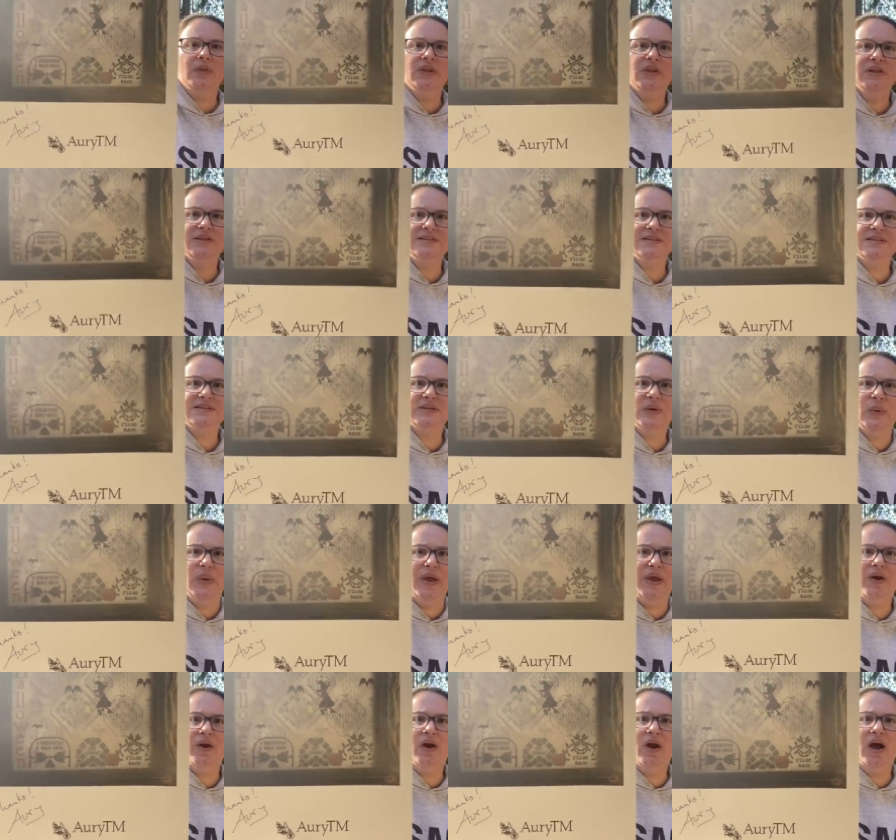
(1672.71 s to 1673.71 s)
this is
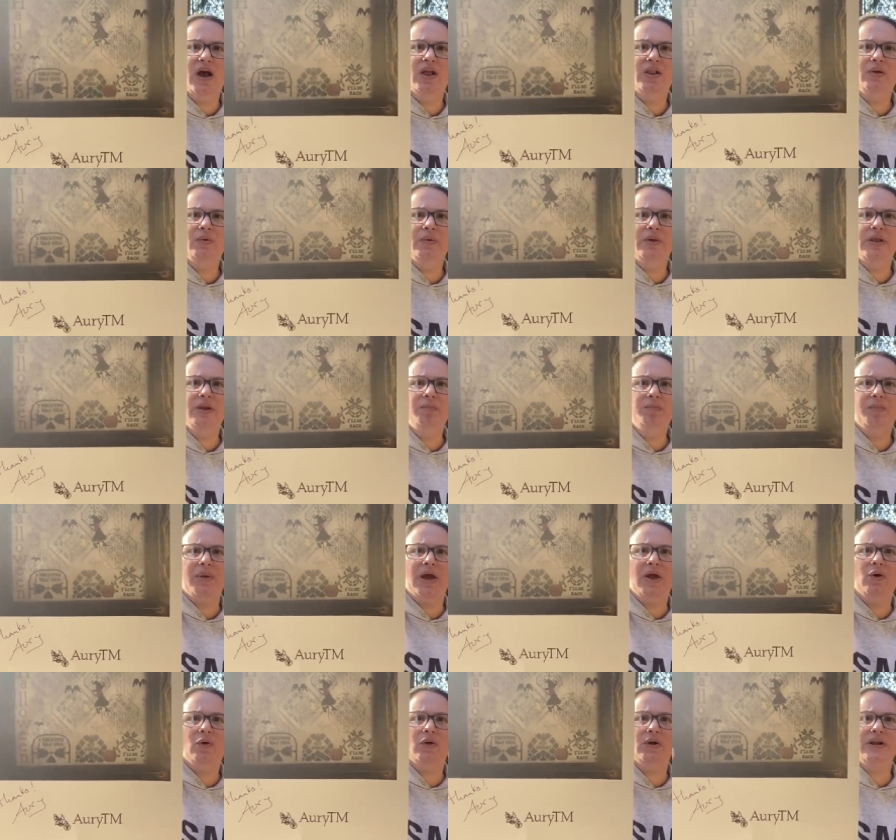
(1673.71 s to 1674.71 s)
Quaker Halloween
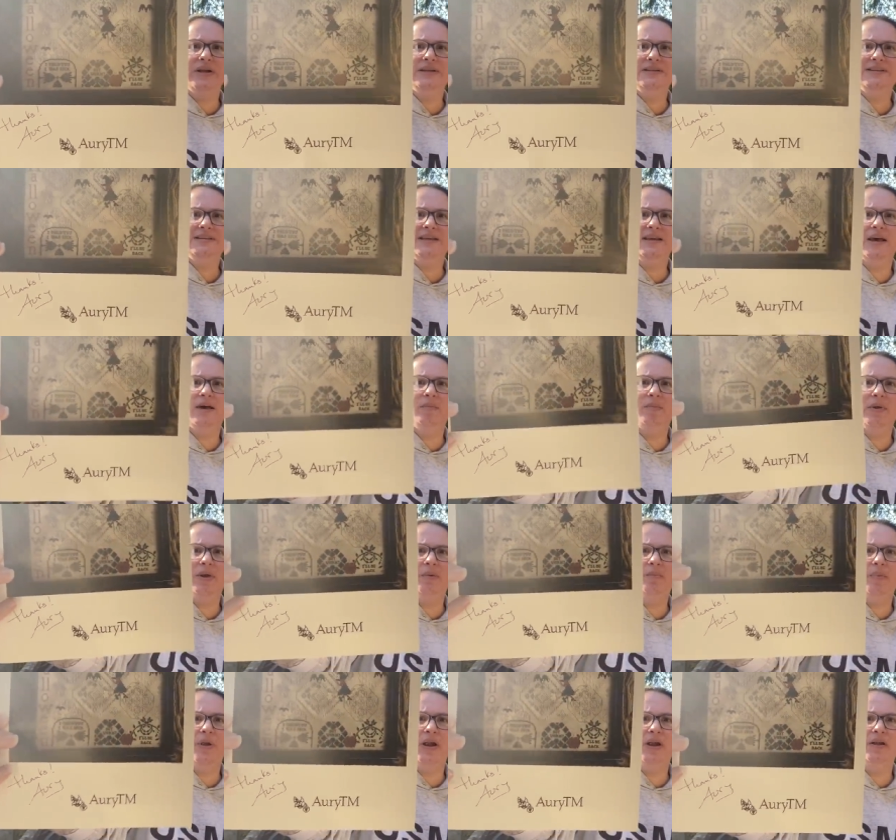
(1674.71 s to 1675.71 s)
by Oretm, and
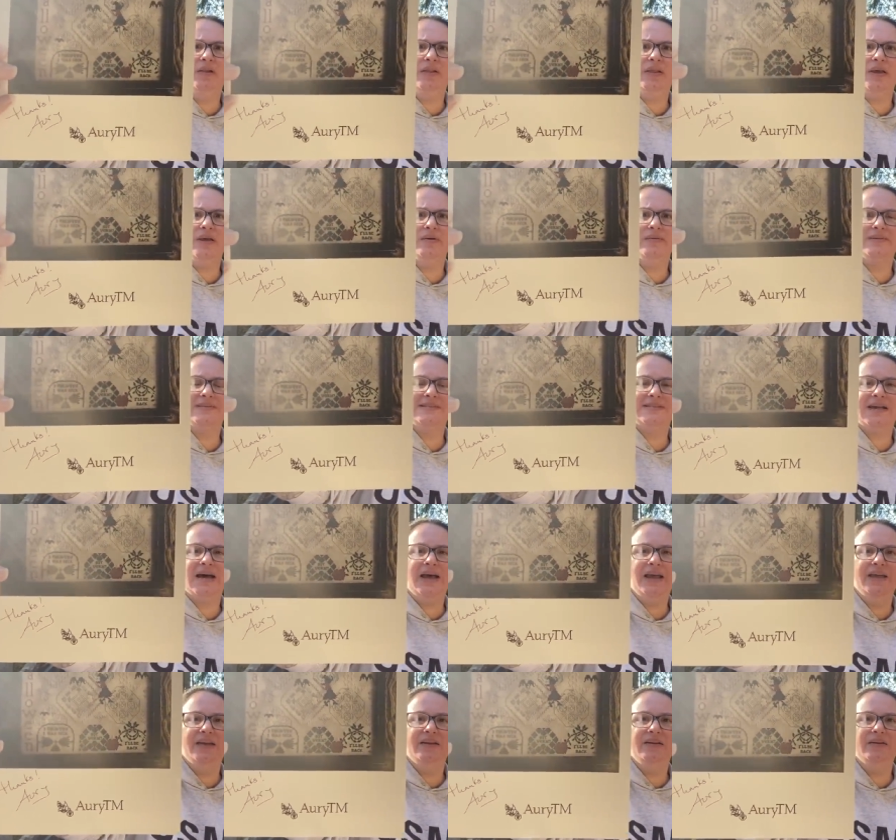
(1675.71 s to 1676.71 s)
apparently it was
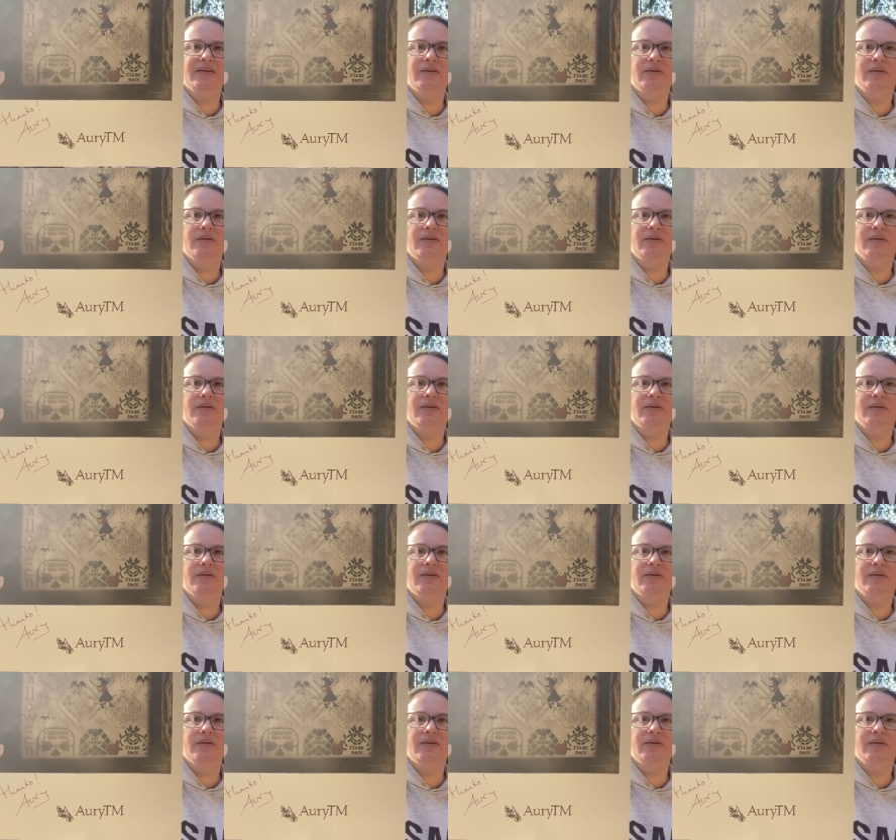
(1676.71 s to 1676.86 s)
signed.